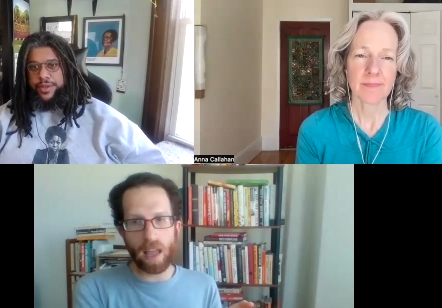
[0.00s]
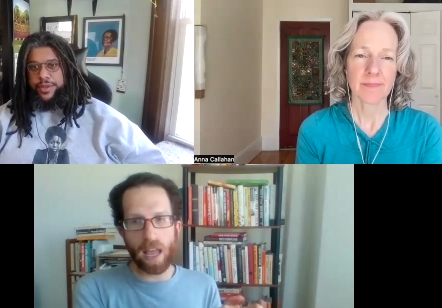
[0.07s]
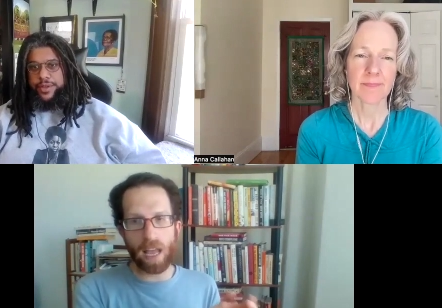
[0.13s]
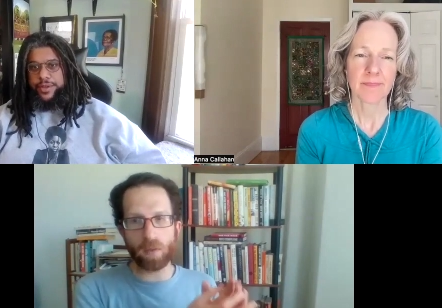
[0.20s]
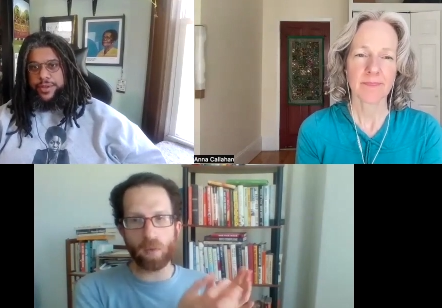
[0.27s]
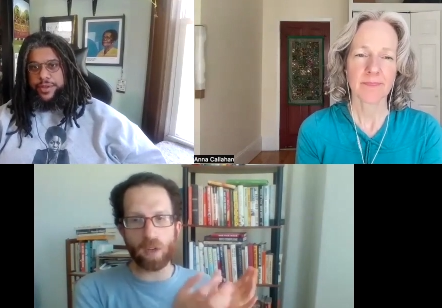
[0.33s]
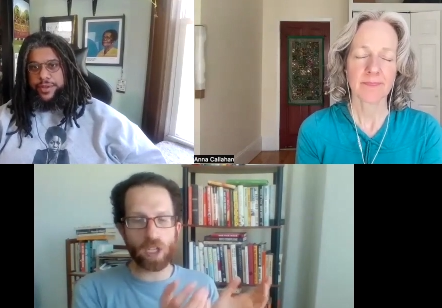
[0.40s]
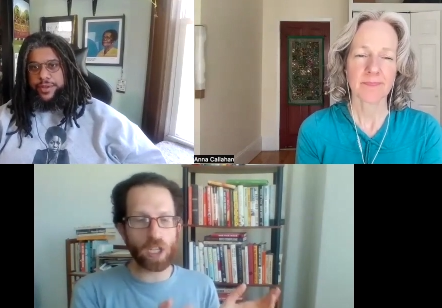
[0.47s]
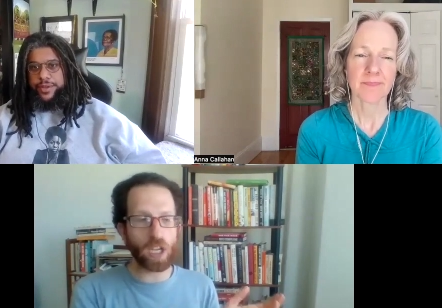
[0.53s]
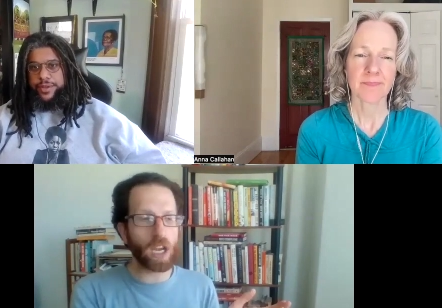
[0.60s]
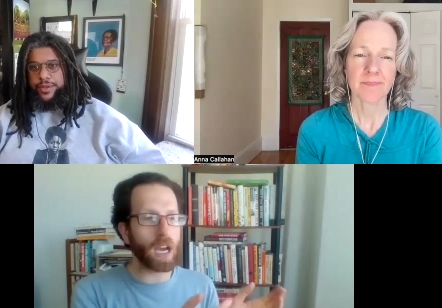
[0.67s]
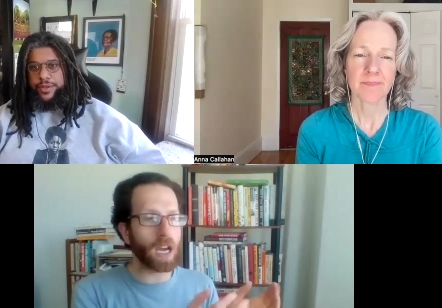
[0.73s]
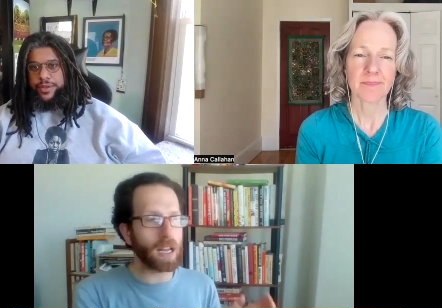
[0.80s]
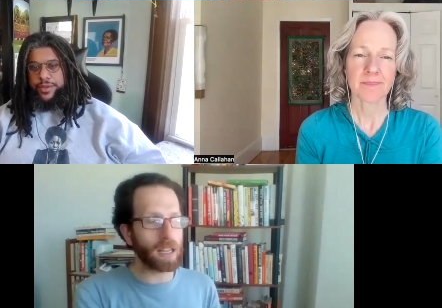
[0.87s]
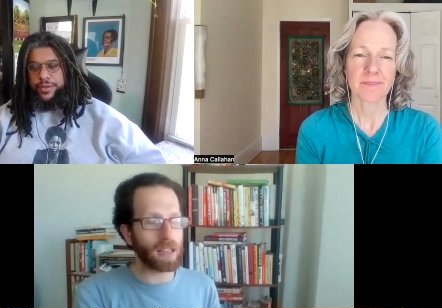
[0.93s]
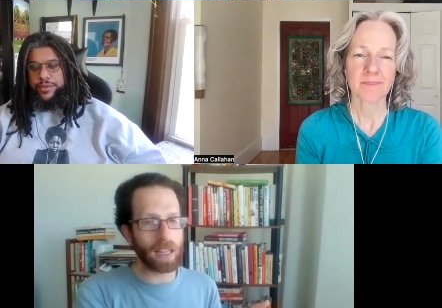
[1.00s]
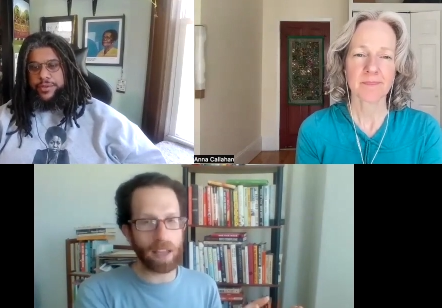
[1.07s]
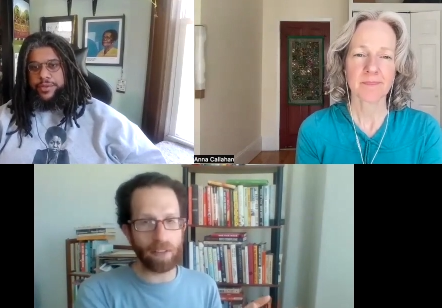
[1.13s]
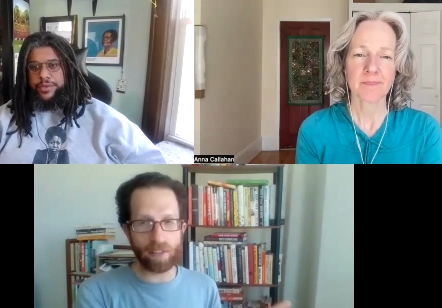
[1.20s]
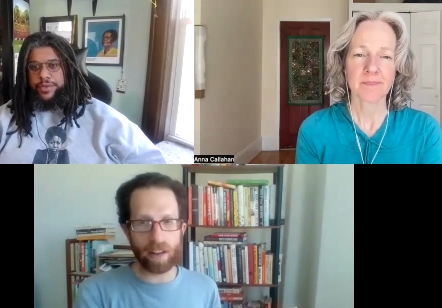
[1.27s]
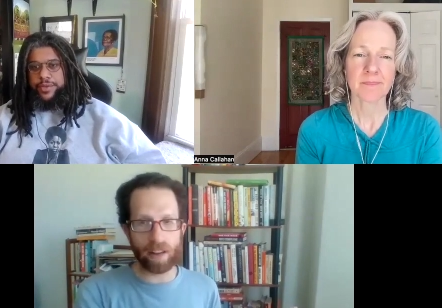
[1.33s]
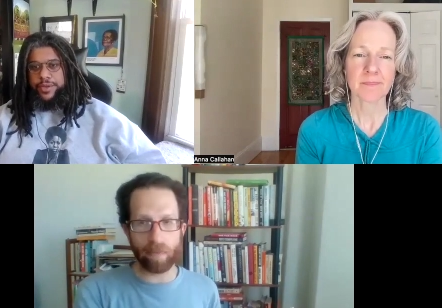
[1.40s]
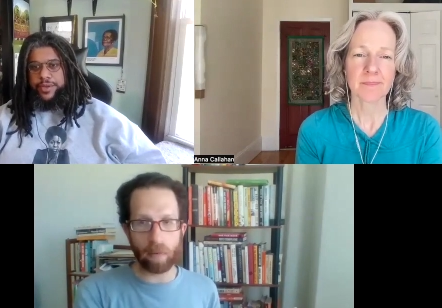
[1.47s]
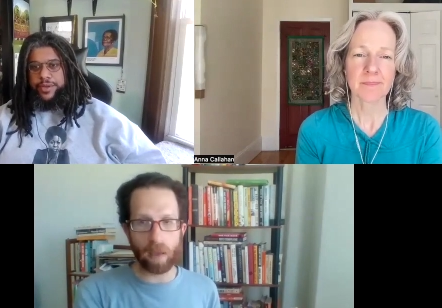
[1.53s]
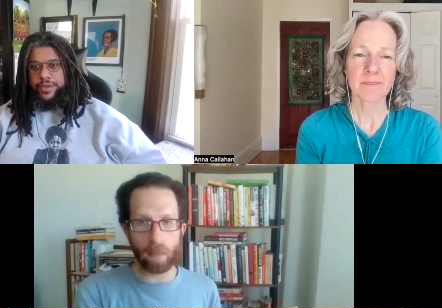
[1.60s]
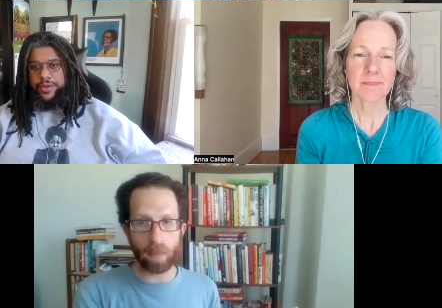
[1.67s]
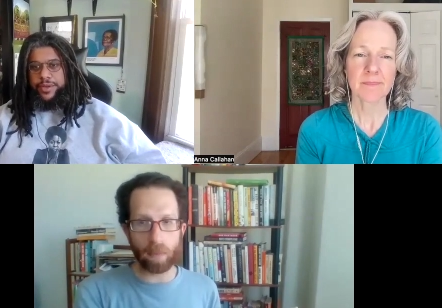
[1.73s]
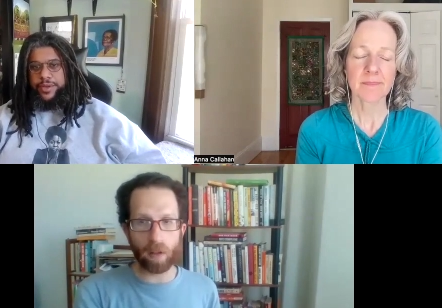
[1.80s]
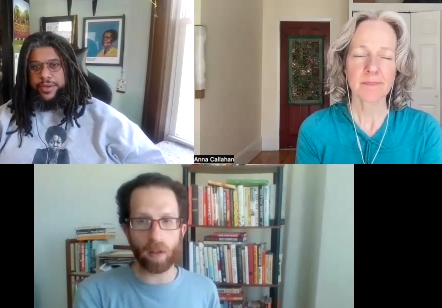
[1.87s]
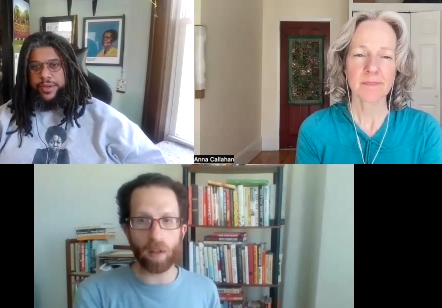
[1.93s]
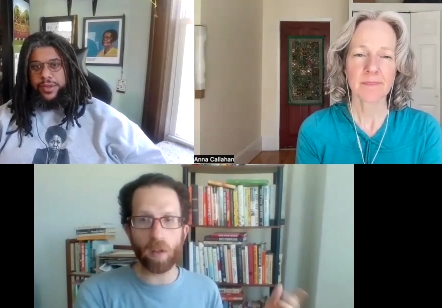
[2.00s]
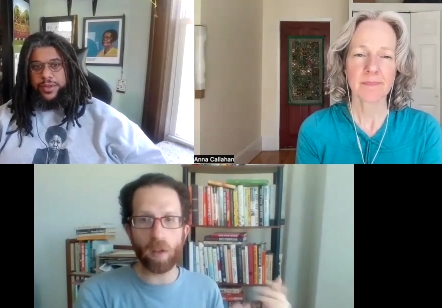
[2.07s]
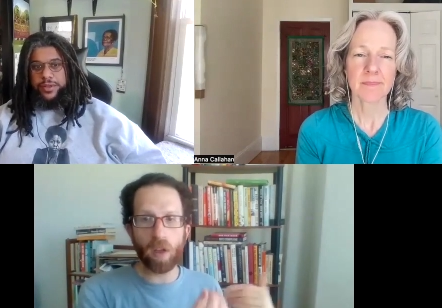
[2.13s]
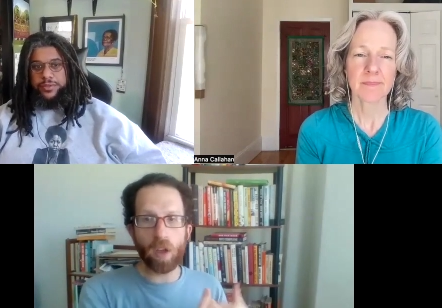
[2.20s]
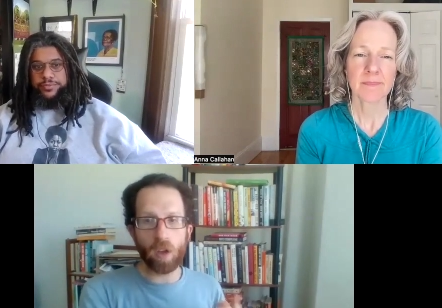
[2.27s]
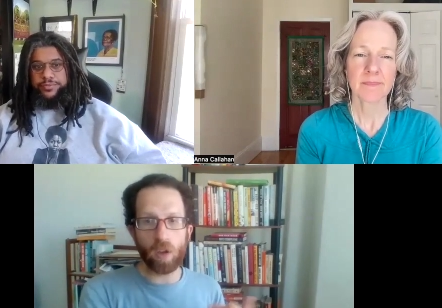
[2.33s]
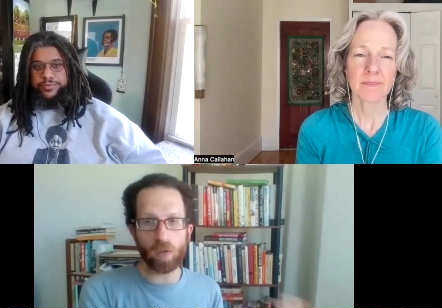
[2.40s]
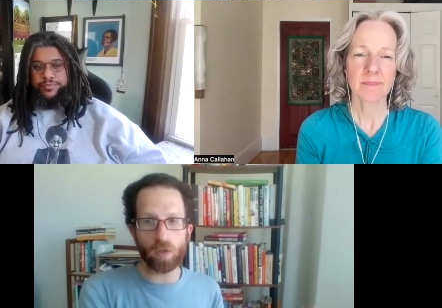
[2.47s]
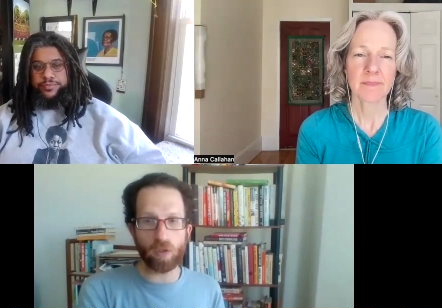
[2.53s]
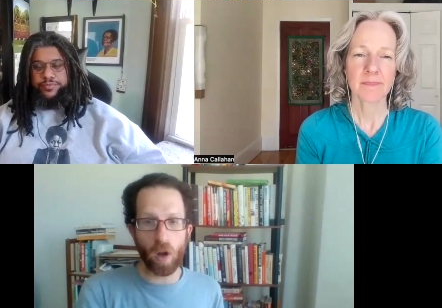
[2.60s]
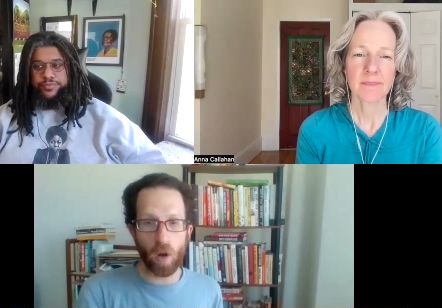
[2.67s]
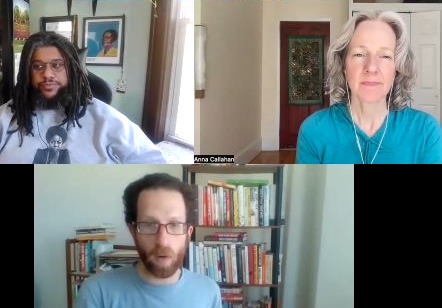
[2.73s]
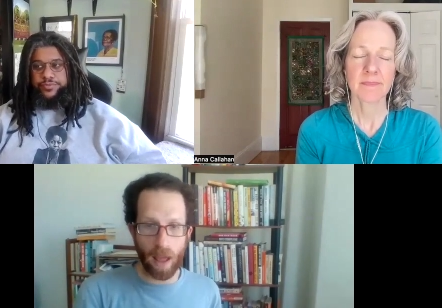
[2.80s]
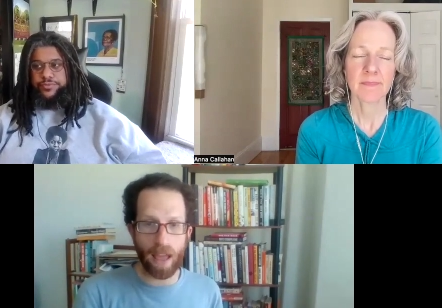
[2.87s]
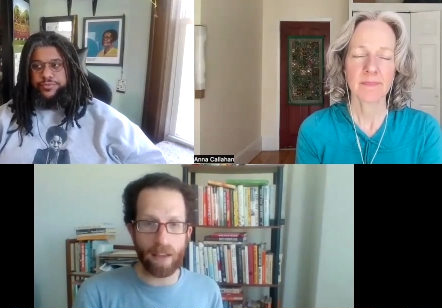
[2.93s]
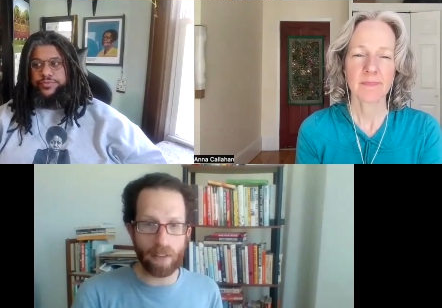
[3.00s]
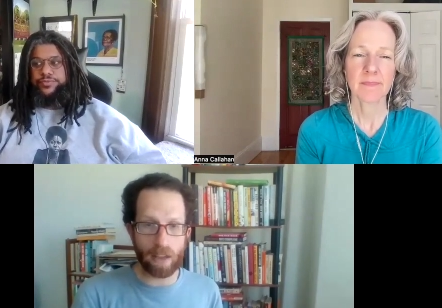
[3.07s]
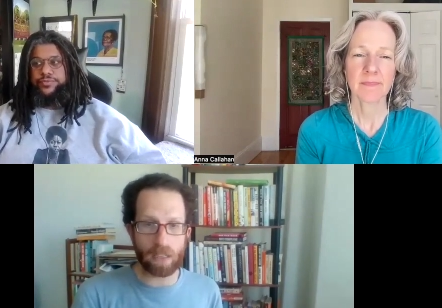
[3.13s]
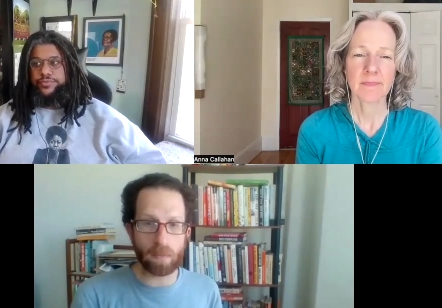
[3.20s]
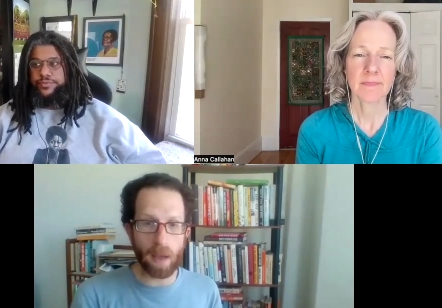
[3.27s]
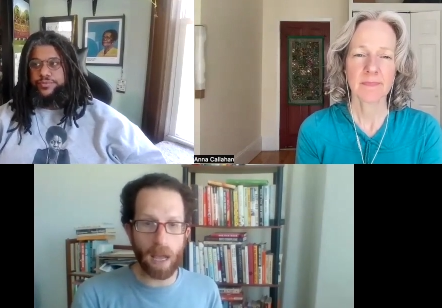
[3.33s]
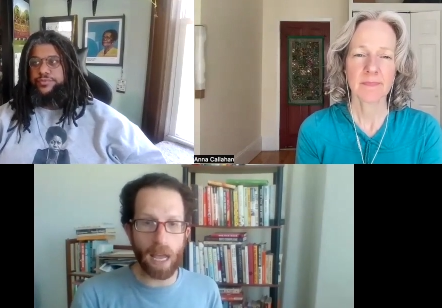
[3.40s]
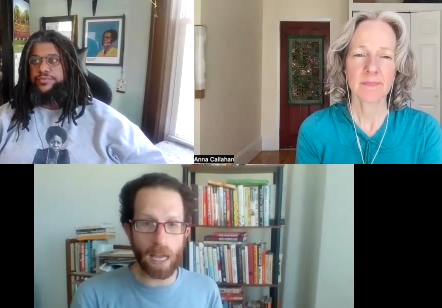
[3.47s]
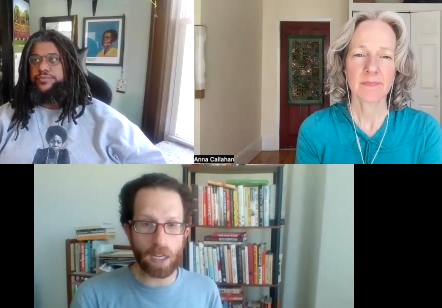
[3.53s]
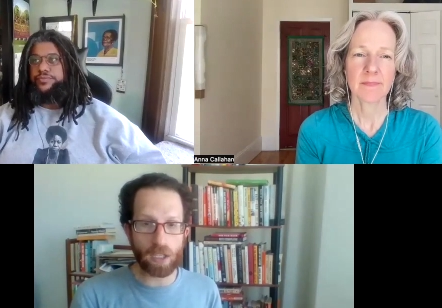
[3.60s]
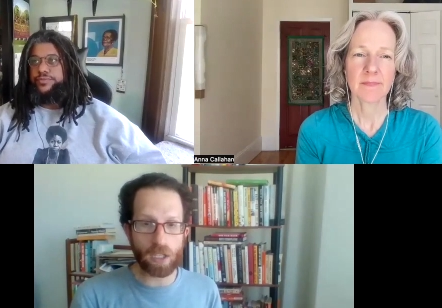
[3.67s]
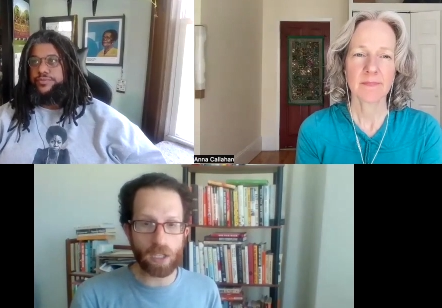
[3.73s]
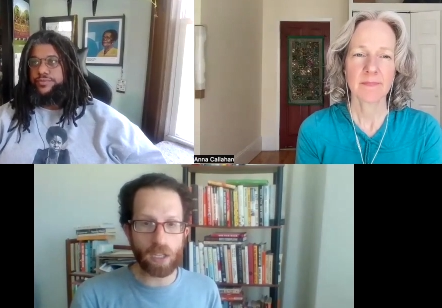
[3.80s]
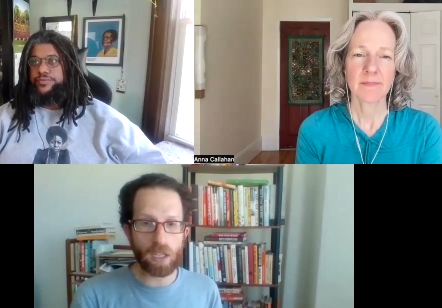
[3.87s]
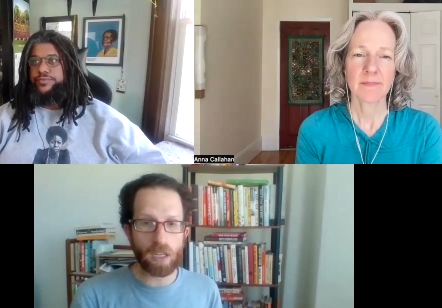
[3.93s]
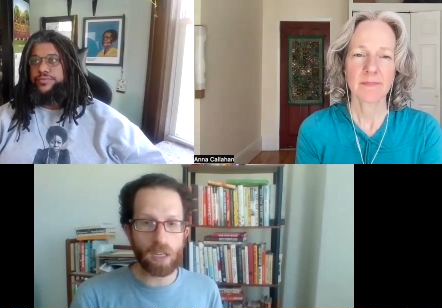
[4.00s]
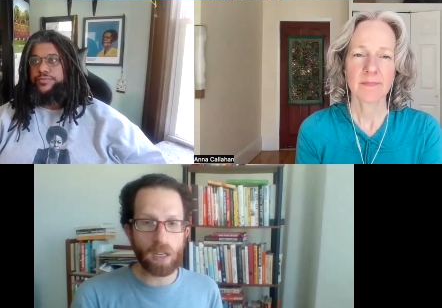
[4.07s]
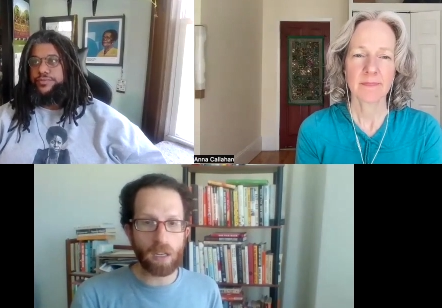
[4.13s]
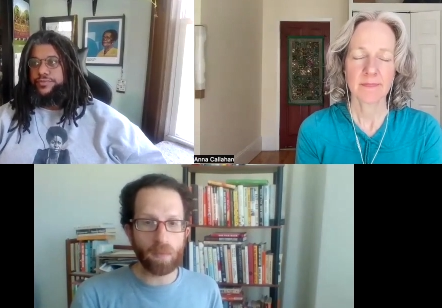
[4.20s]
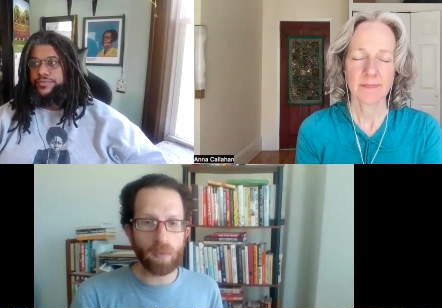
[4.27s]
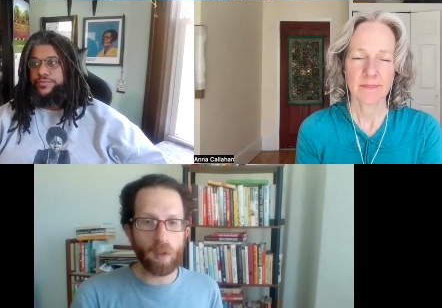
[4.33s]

Speaker 1: as we should lift up people who don't have as much